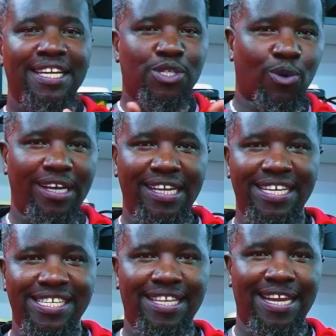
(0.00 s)

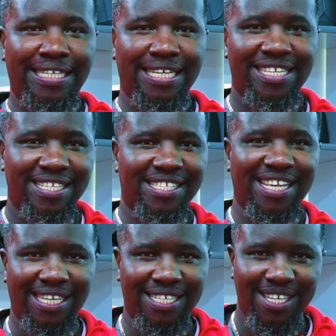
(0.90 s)
Kiswahili is let's
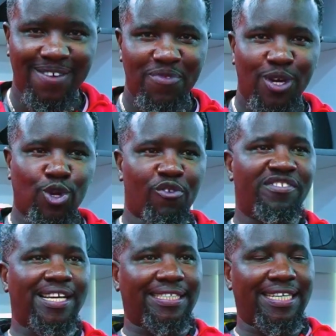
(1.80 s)
start. So we
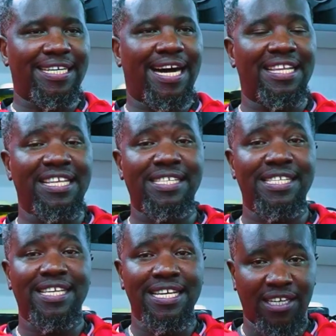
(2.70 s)
started and this
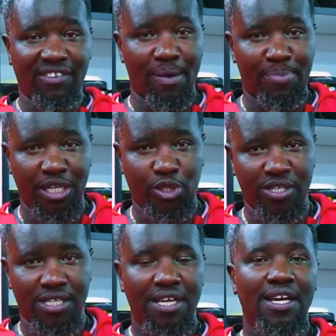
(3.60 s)
is Israel
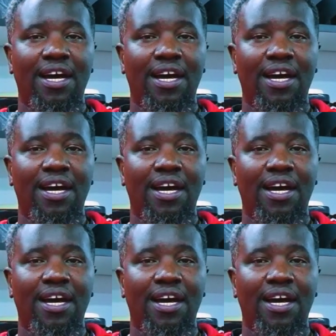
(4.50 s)
Vibrations.